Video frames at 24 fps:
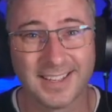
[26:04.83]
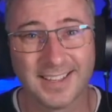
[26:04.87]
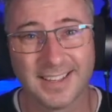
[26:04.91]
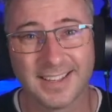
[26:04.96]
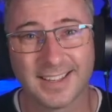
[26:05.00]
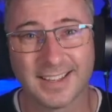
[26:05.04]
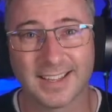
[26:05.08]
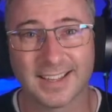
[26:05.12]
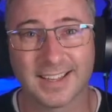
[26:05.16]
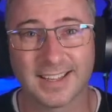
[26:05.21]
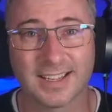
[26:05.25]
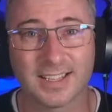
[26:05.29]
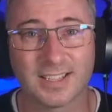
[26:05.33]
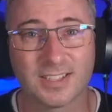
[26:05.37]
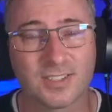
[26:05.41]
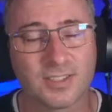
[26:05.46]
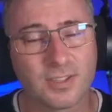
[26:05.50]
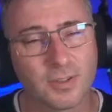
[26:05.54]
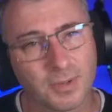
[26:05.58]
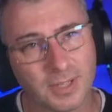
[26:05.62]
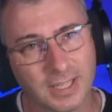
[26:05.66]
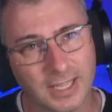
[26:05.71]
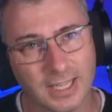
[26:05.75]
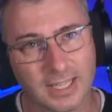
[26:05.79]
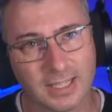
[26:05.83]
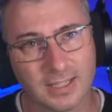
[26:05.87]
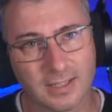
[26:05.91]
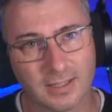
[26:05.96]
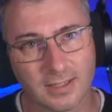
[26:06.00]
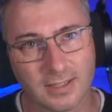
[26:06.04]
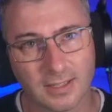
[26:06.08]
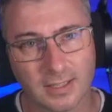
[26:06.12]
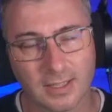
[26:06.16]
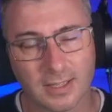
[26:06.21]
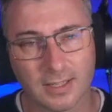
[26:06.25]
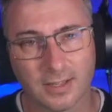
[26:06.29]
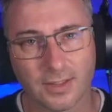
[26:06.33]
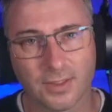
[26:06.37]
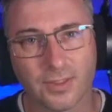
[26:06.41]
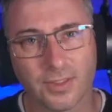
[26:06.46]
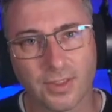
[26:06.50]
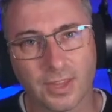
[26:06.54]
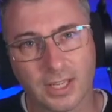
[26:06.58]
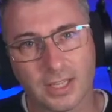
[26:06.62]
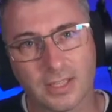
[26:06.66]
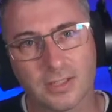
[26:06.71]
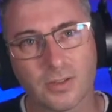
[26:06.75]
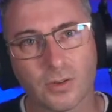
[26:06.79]
And so again,
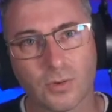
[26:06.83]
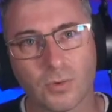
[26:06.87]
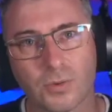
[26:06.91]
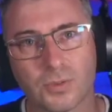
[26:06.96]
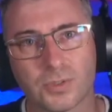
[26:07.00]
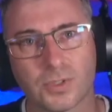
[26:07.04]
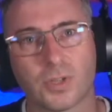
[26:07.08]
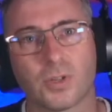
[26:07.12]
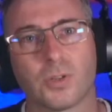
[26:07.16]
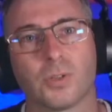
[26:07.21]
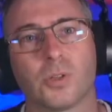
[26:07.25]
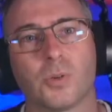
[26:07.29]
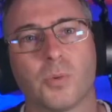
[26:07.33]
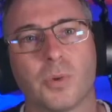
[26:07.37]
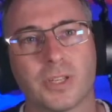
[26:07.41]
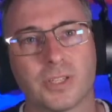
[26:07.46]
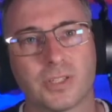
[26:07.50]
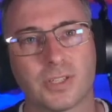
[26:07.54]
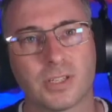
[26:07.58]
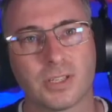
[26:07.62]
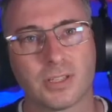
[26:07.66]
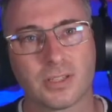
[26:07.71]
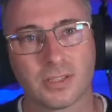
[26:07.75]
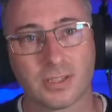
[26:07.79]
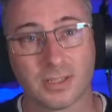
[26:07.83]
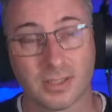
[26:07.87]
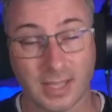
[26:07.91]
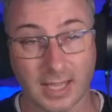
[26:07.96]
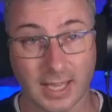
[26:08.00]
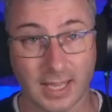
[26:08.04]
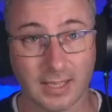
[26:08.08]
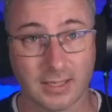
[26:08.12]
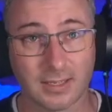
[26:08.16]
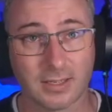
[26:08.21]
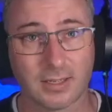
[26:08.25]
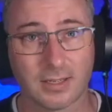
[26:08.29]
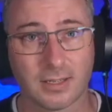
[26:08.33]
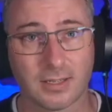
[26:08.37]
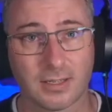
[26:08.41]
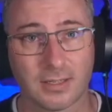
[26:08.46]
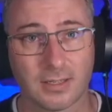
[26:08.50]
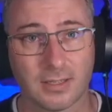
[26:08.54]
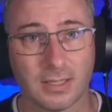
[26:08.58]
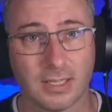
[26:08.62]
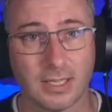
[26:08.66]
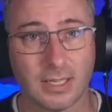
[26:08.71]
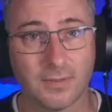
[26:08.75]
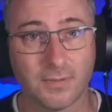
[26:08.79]
these are also good questions that,
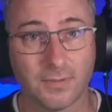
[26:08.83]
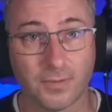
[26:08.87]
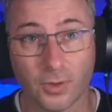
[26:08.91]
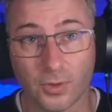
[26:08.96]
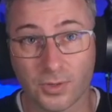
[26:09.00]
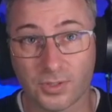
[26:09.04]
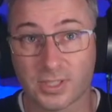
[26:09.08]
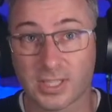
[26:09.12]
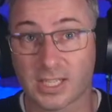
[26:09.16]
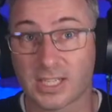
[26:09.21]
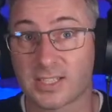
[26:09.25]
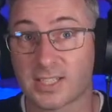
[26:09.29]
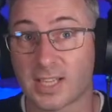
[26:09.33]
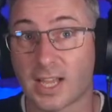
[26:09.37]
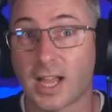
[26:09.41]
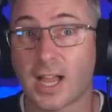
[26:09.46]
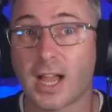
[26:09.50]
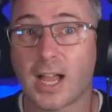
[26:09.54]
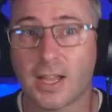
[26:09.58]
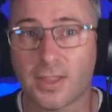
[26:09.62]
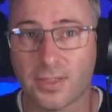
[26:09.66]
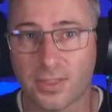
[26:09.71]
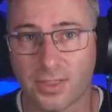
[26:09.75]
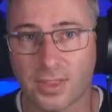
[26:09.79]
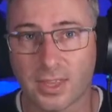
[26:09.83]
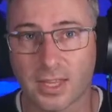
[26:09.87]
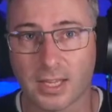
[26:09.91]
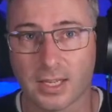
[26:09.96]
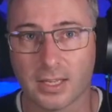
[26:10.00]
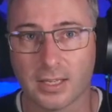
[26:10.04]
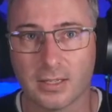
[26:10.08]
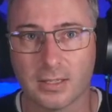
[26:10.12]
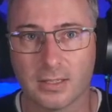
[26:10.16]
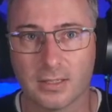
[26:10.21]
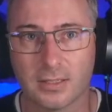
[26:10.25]
if those things aren't there,